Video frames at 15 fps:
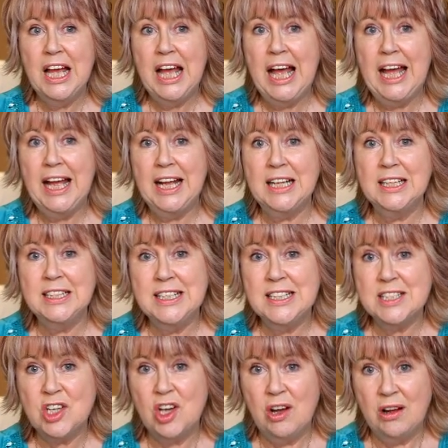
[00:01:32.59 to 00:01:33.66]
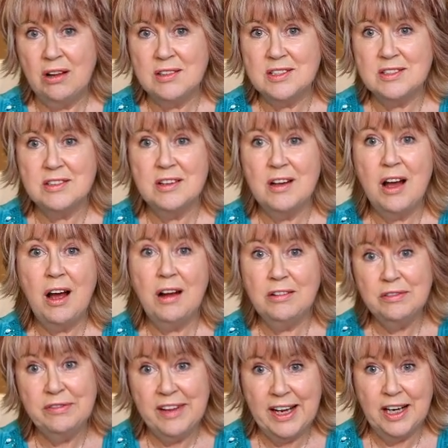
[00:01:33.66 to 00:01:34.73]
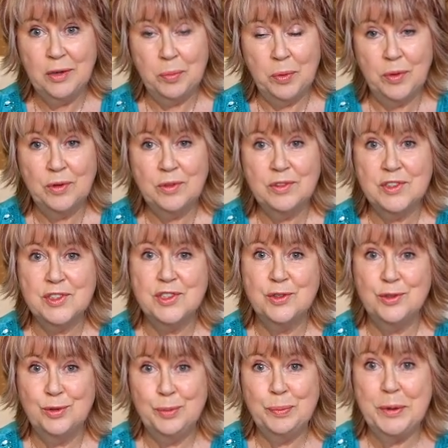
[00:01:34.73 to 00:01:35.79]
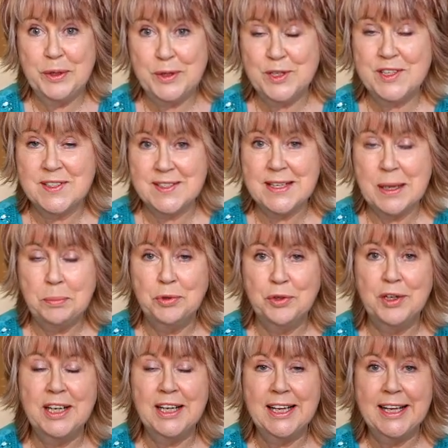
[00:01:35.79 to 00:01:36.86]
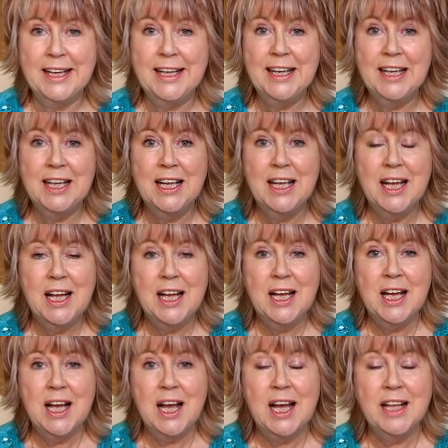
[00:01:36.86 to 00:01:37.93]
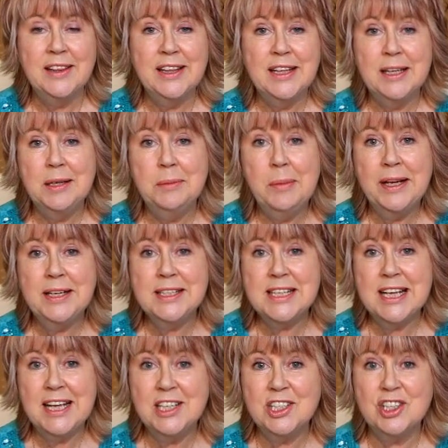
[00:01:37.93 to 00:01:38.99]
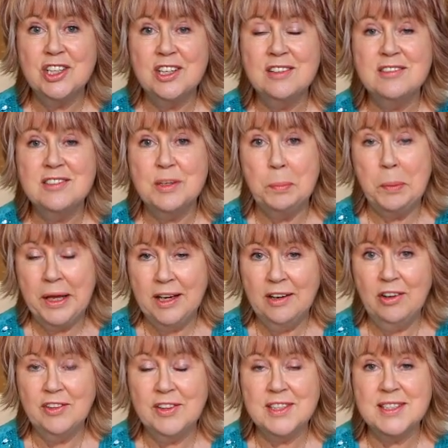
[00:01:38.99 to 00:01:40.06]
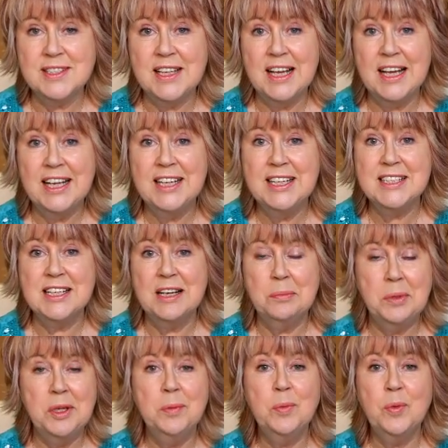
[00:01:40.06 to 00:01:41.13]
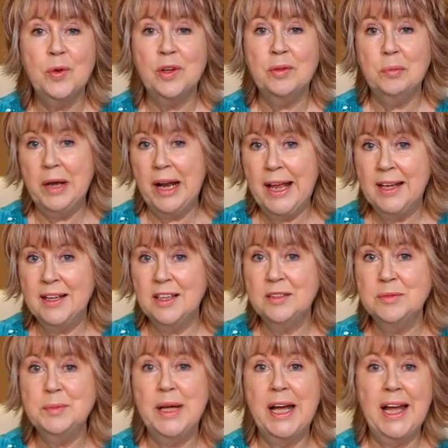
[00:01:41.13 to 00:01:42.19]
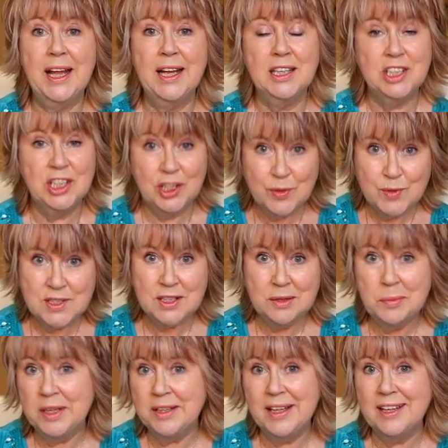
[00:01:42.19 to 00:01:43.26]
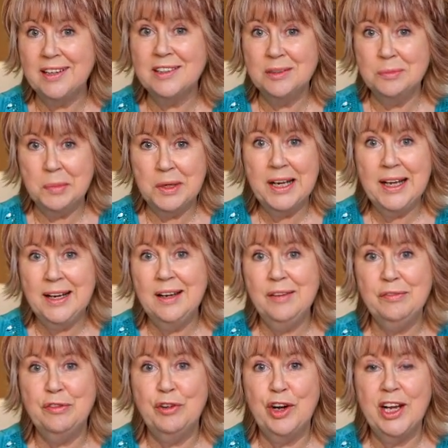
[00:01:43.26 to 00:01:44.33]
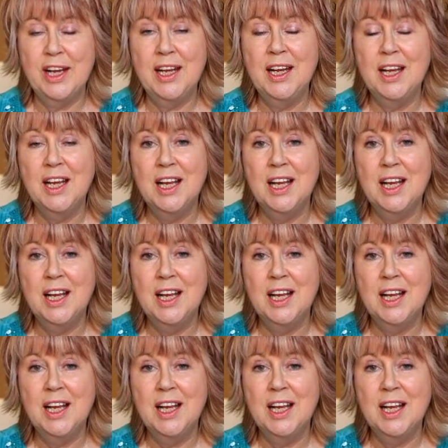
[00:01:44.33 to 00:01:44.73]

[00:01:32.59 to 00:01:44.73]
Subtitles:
and these cards are available to purchase separately, and the meditations appear on the site and people can play them and use them, and they are completely free.